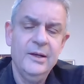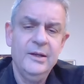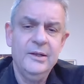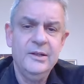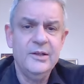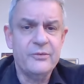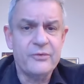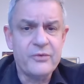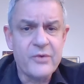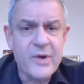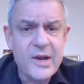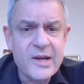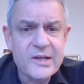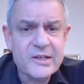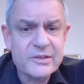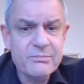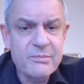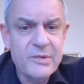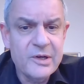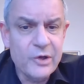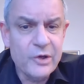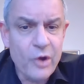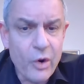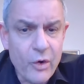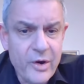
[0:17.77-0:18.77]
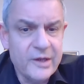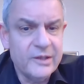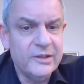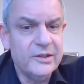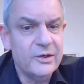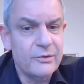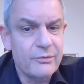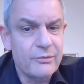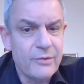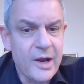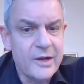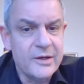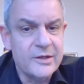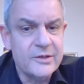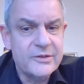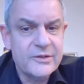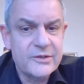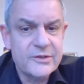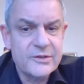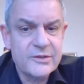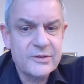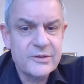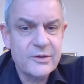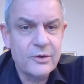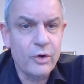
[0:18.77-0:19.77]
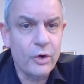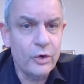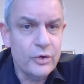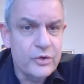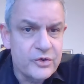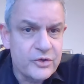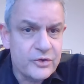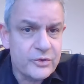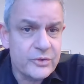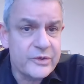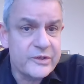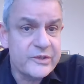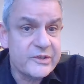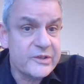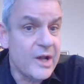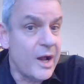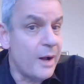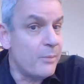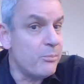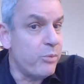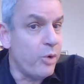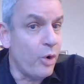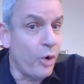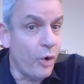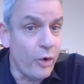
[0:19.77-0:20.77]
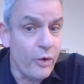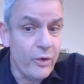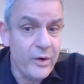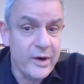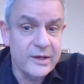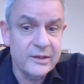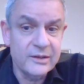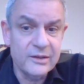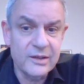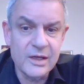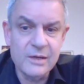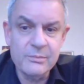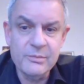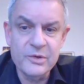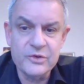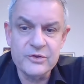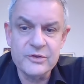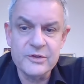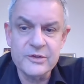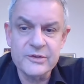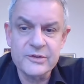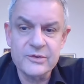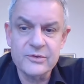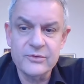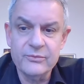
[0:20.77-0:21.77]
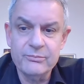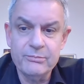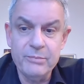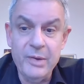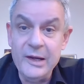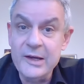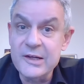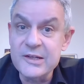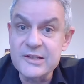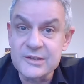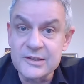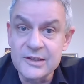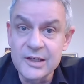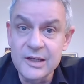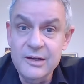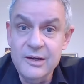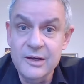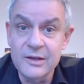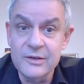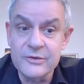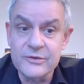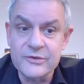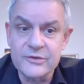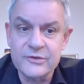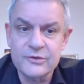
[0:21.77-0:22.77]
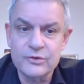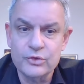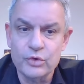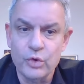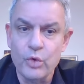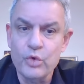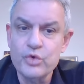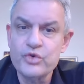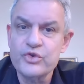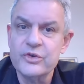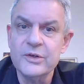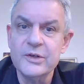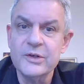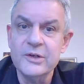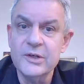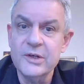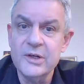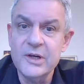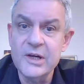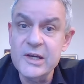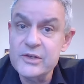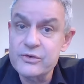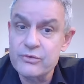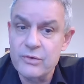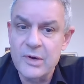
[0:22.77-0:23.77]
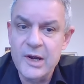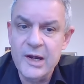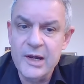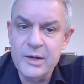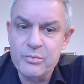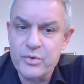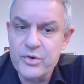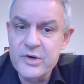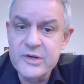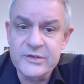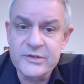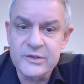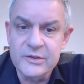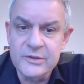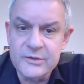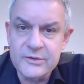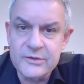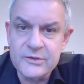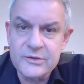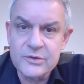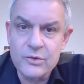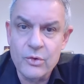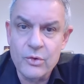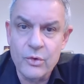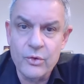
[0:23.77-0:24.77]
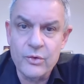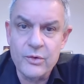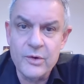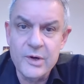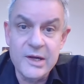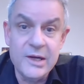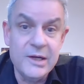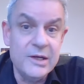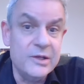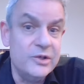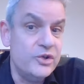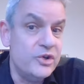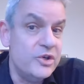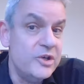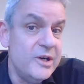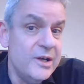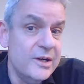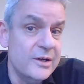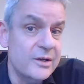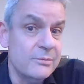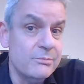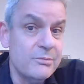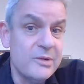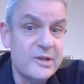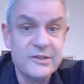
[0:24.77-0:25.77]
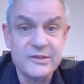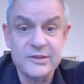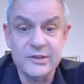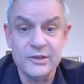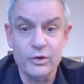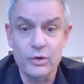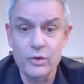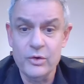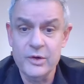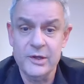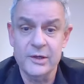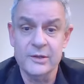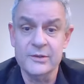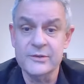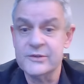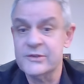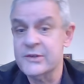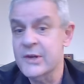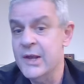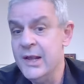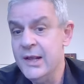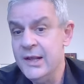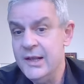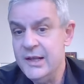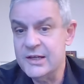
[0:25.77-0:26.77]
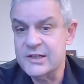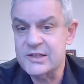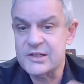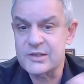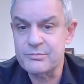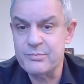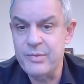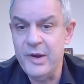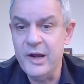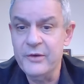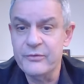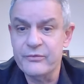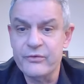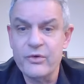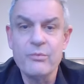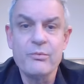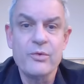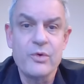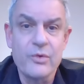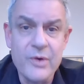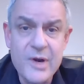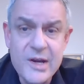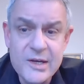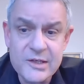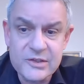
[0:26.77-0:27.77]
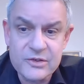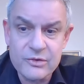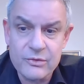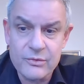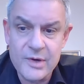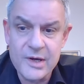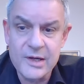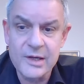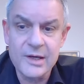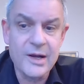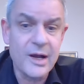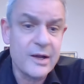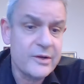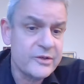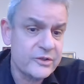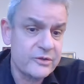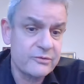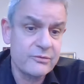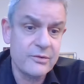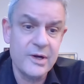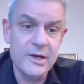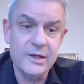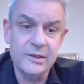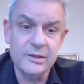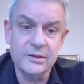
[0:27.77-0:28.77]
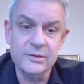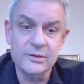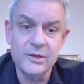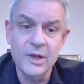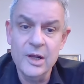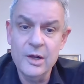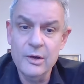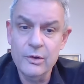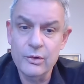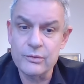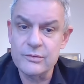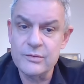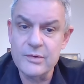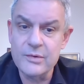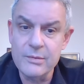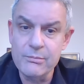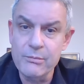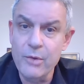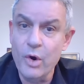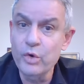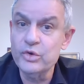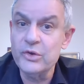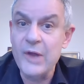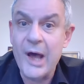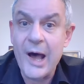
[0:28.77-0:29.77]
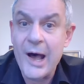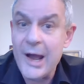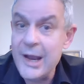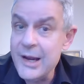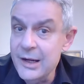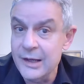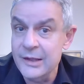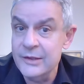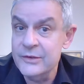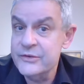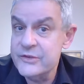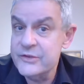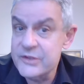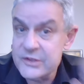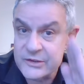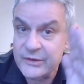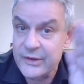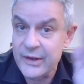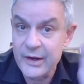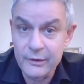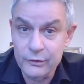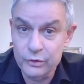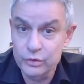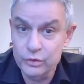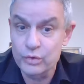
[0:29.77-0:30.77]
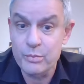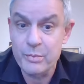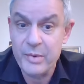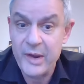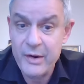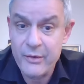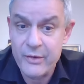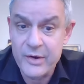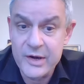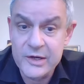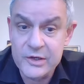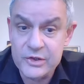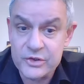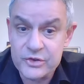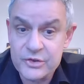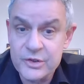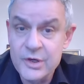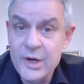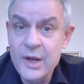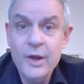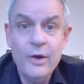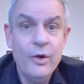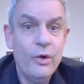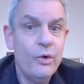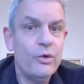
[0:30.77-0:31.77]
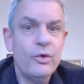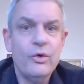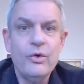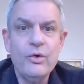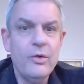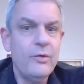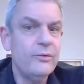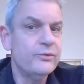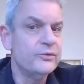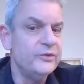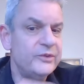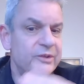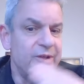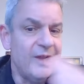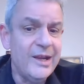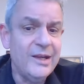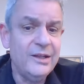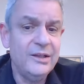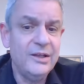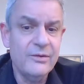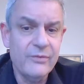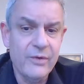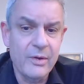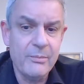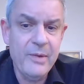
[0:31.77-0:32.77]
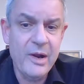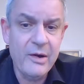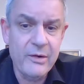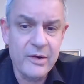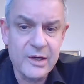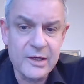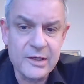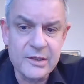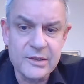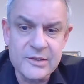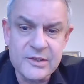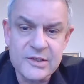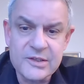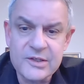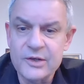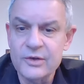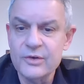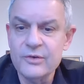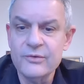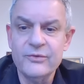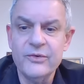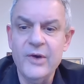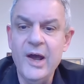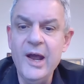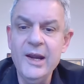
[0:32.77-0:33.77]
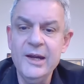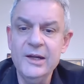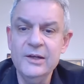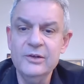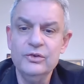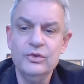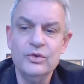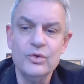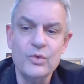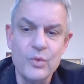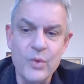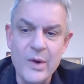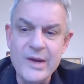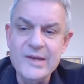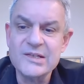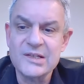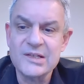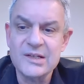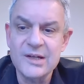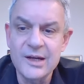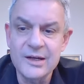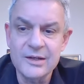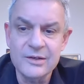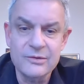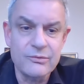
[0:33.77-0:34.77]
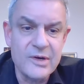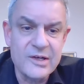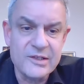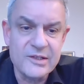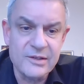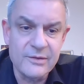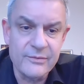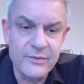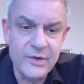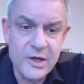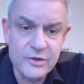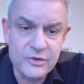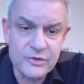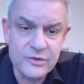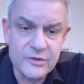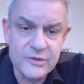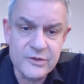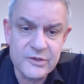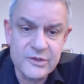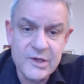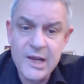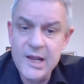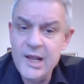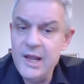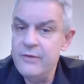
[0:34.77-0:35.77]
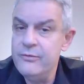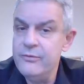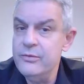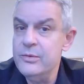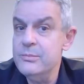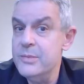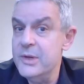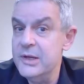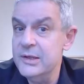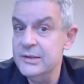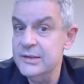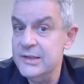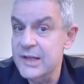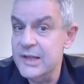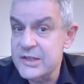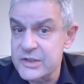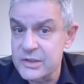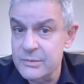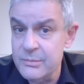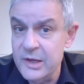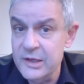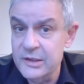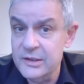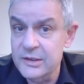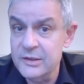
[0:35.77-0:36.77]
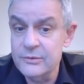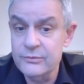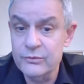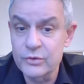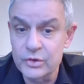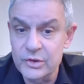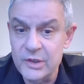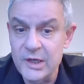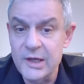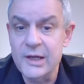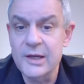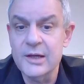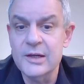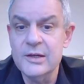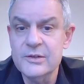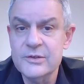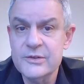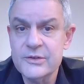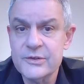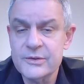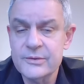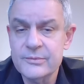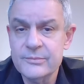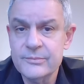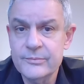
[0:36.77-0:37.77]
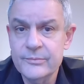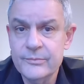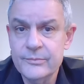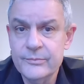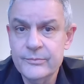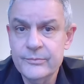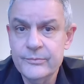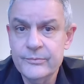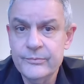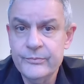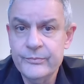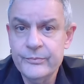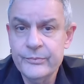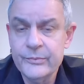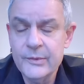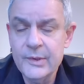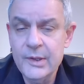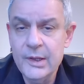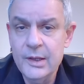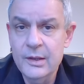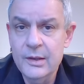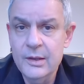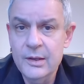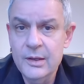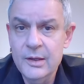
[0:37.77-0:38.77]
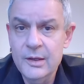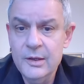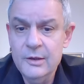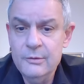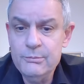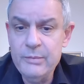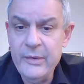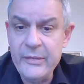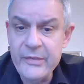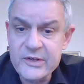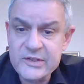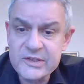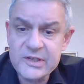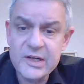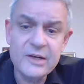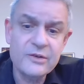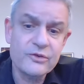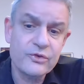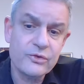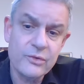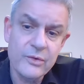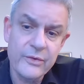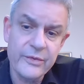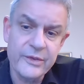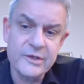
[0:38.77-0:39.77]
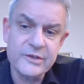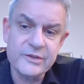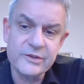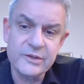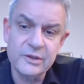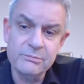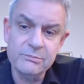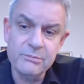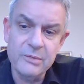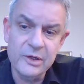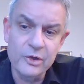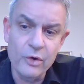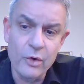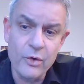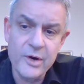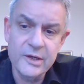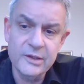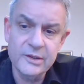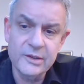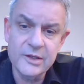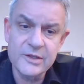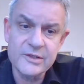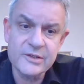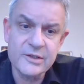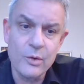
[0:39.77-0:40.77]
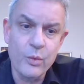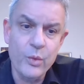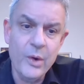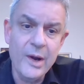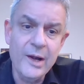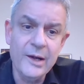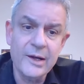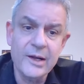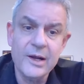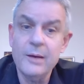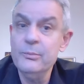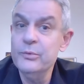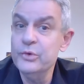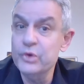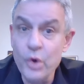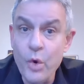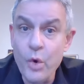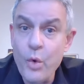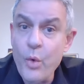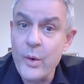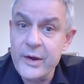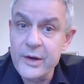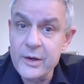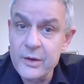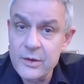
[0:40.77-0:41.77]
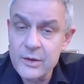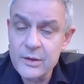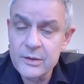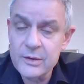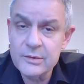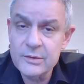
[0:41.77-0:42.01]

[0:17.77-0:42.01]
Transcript: The phrase minority rights conjures abhorrent images of Palestinians tortured in Israeli prisons or Aegean Macedonians expelled from Greece or incarcerated on remote islands there to perish, or of Native Americans confined to wasteland reservations having been decimated for decades. But the sad truth is that minorities are welcome nowhere,